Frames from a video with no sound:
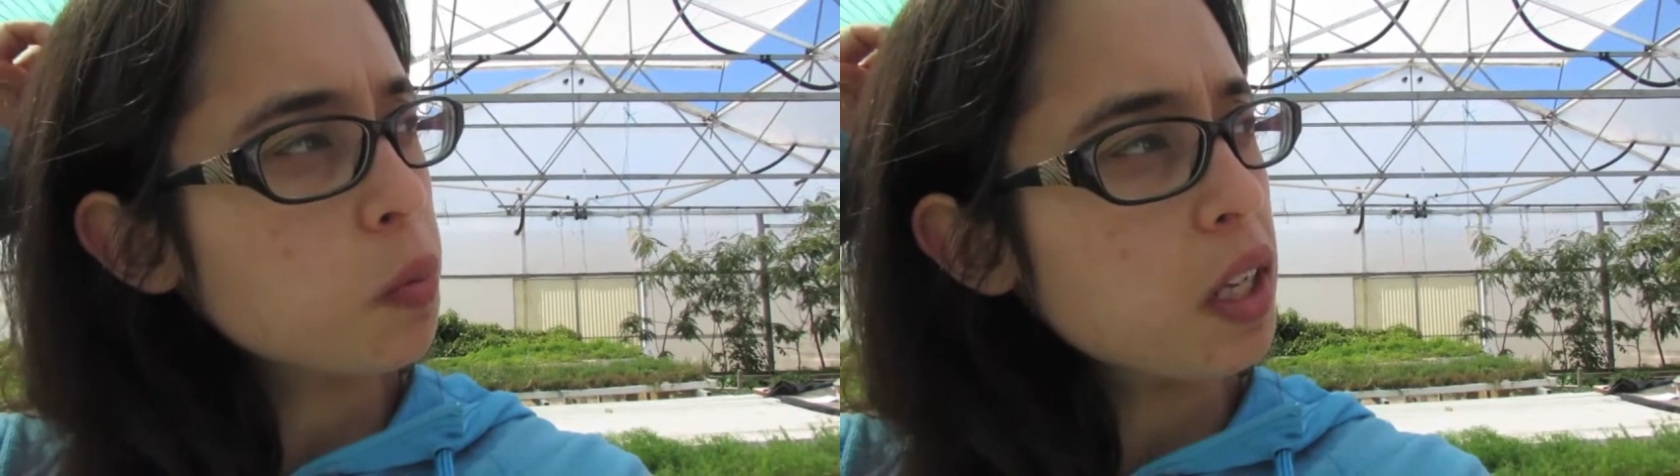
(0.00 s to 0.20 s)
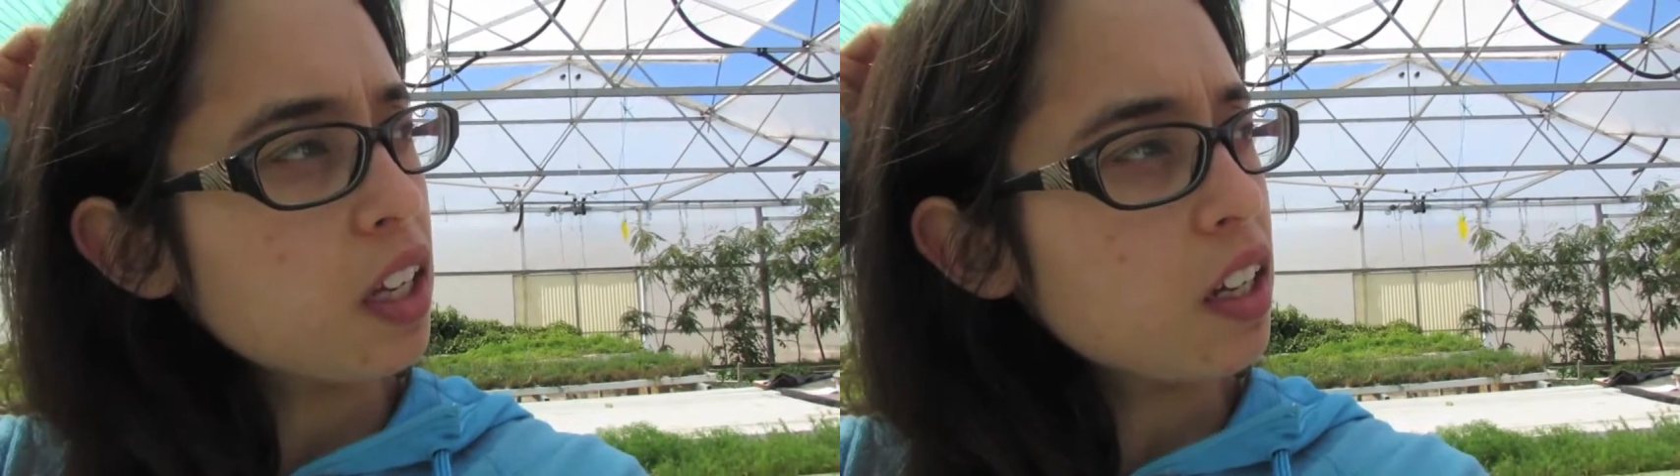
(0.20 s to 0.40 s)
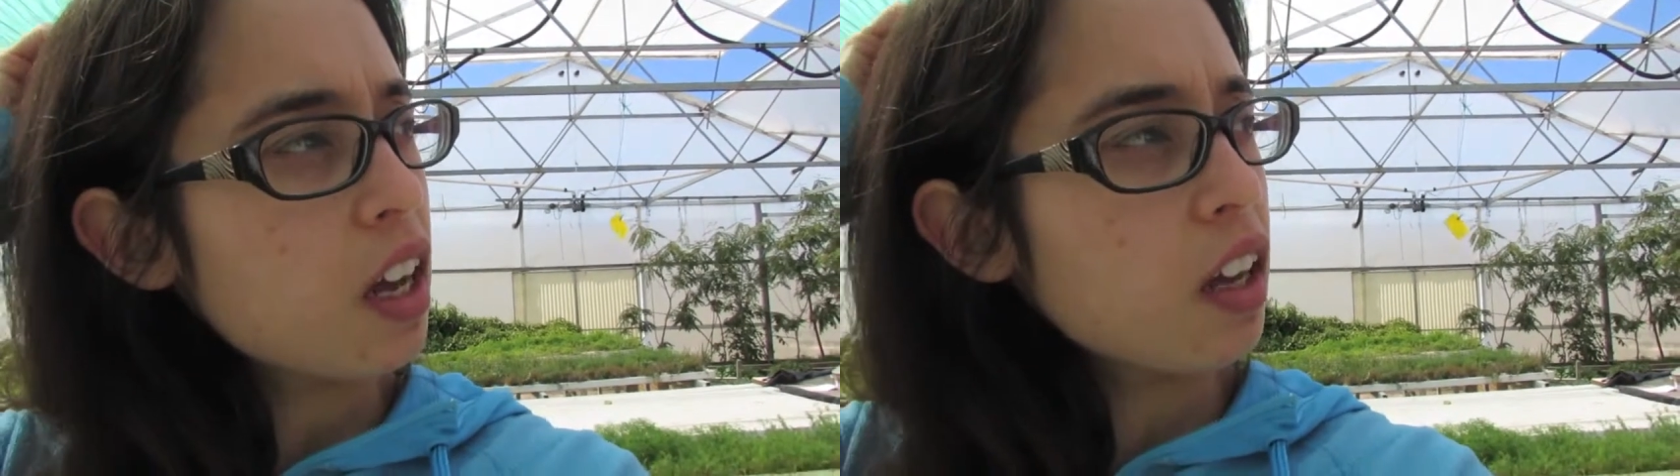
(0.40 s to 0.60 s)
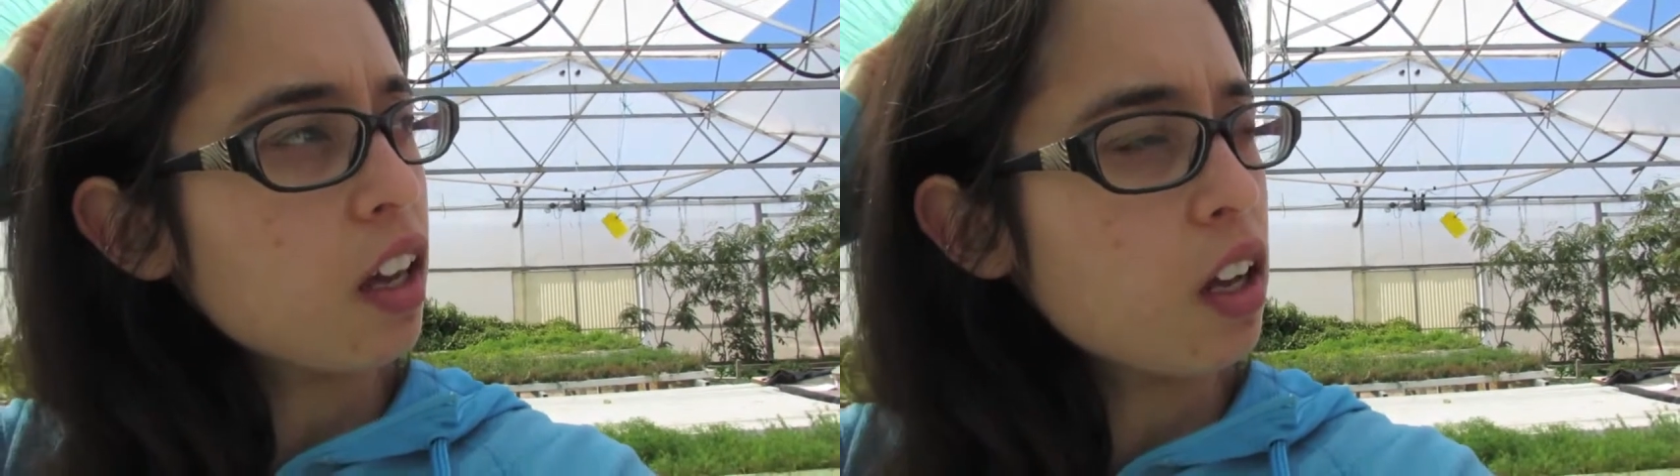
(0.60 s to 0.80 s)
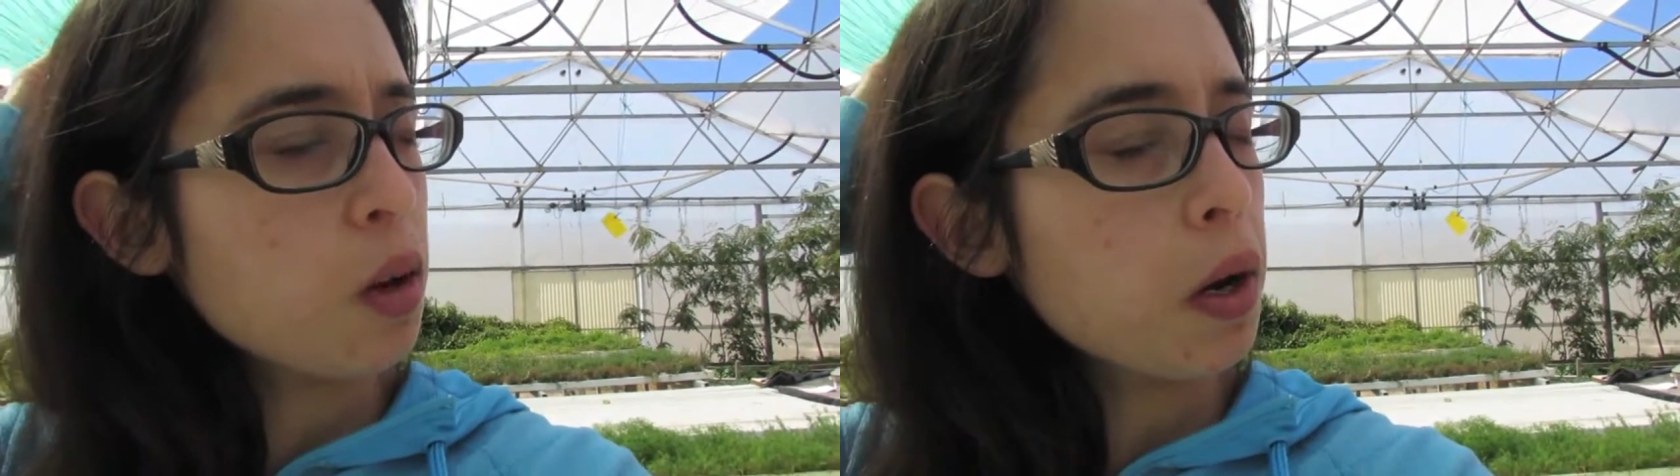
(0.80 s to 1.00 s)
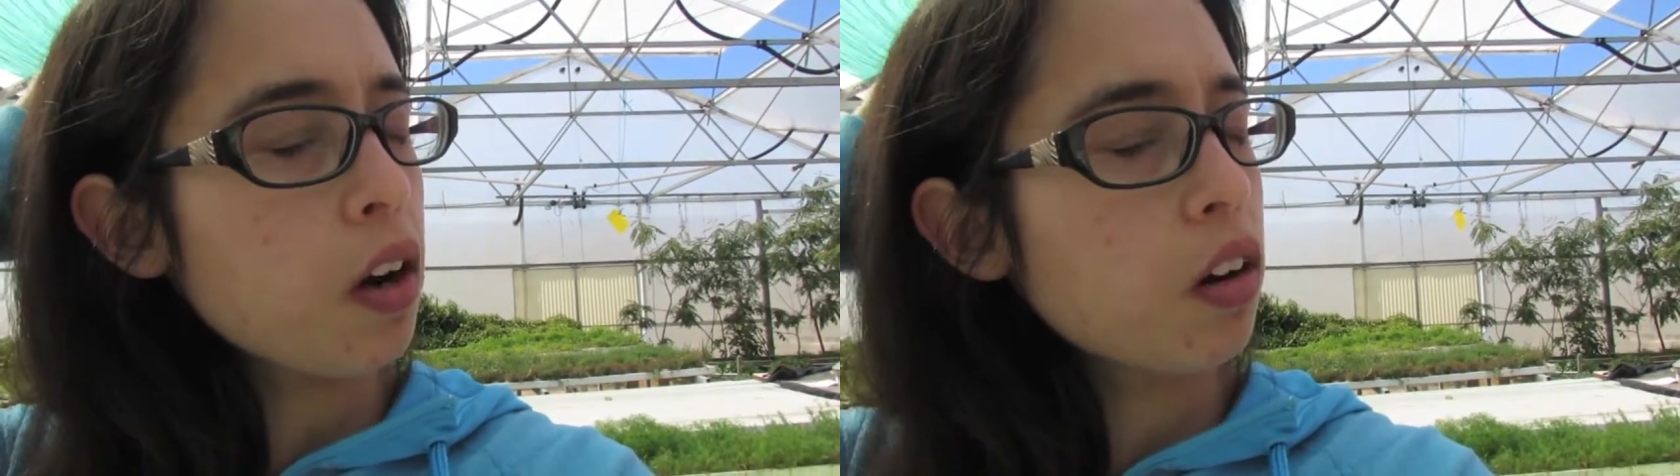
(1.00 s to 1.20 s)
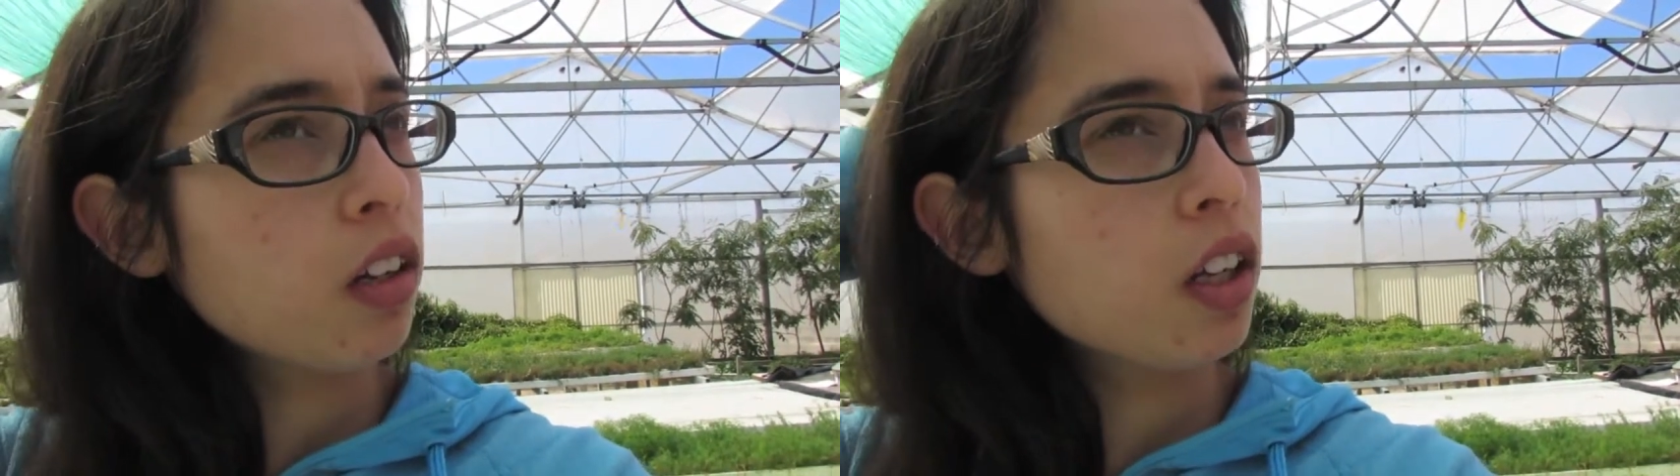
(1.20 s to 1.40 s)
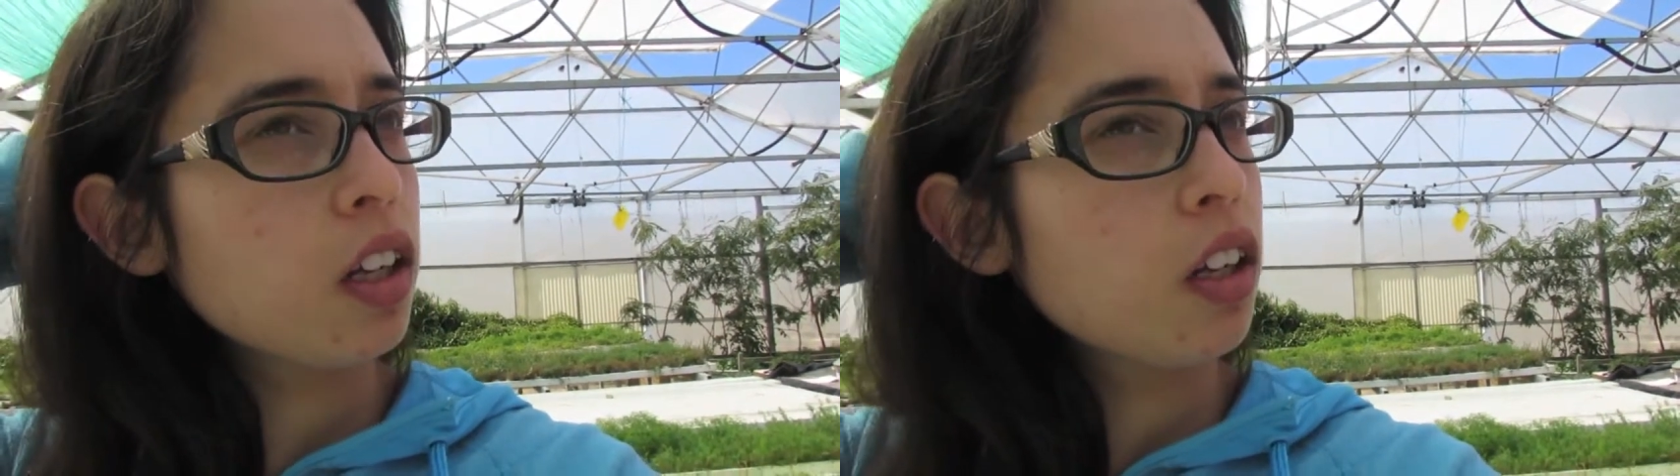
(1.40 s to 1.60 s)
me a headache, and
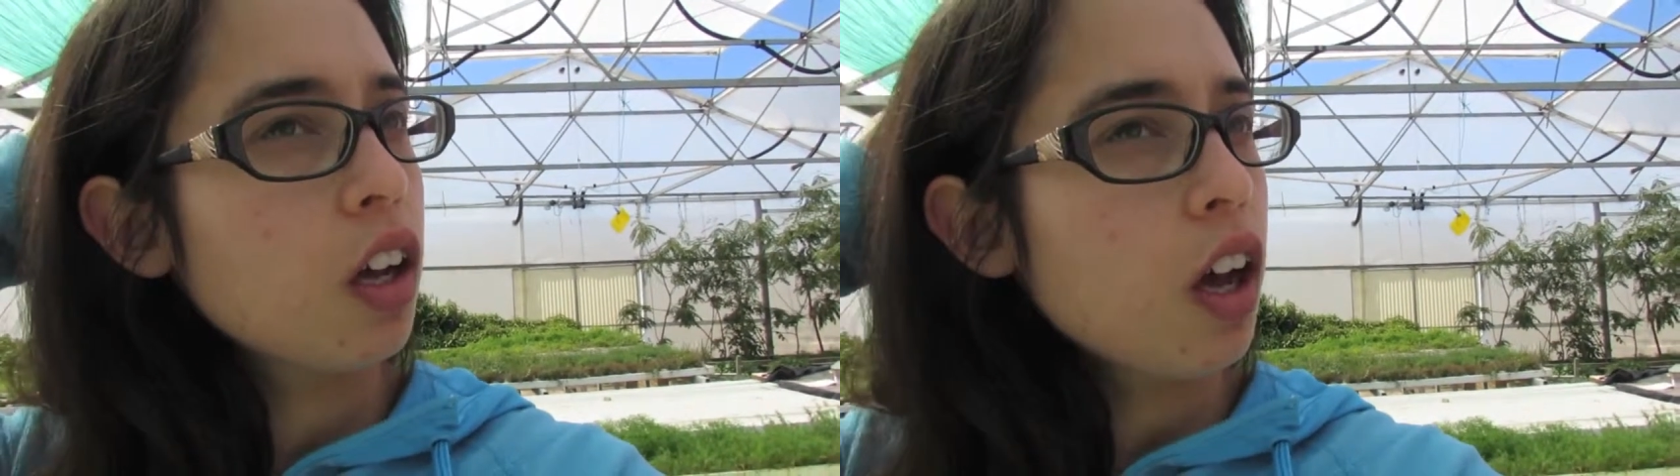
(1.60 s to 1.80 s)
apparently,